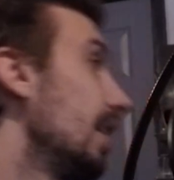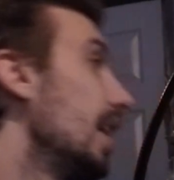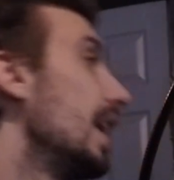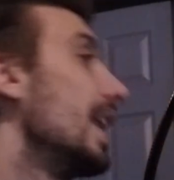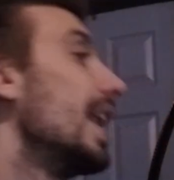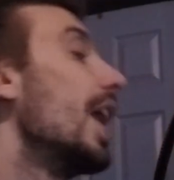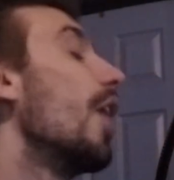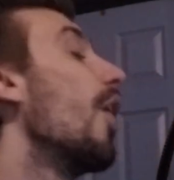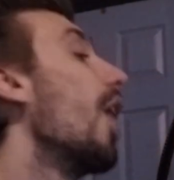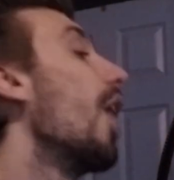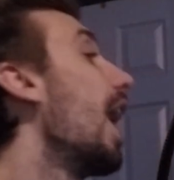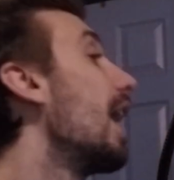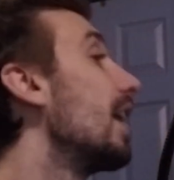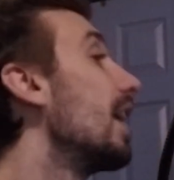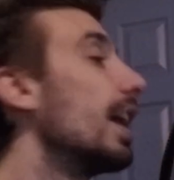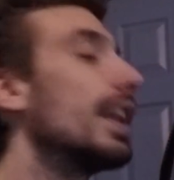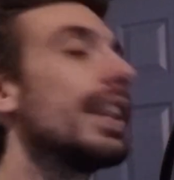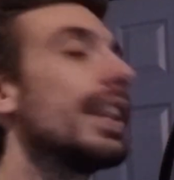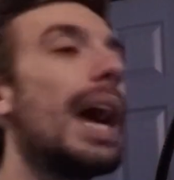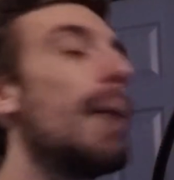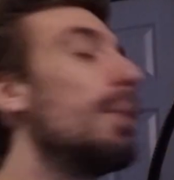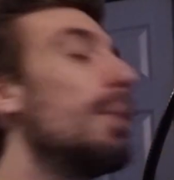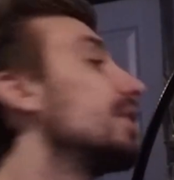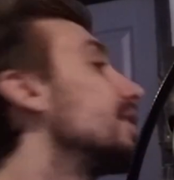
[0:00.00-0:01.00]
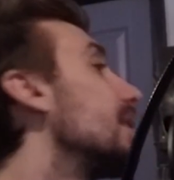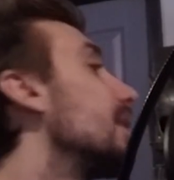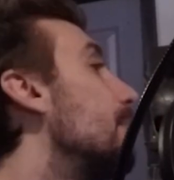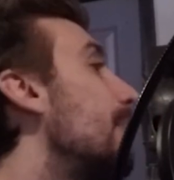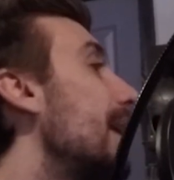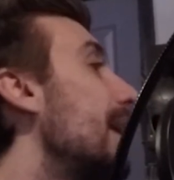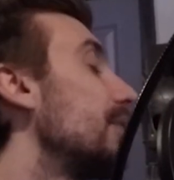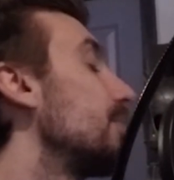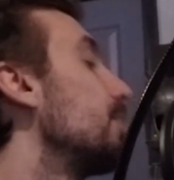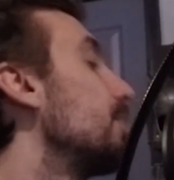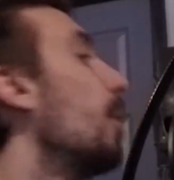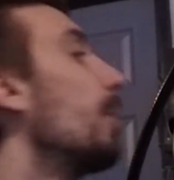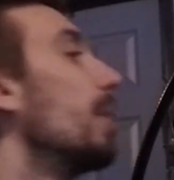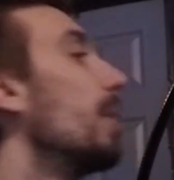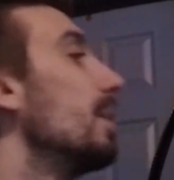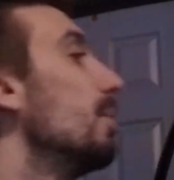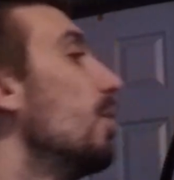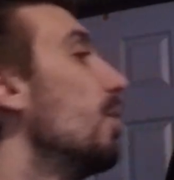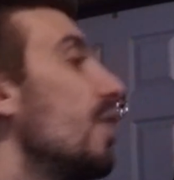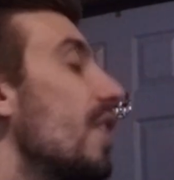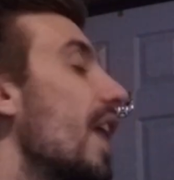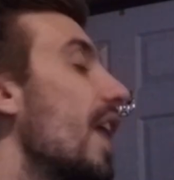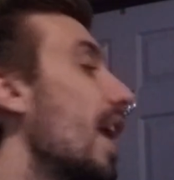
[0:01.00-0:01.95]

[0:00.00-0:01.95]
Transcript: Now, that was the best moment in the movie.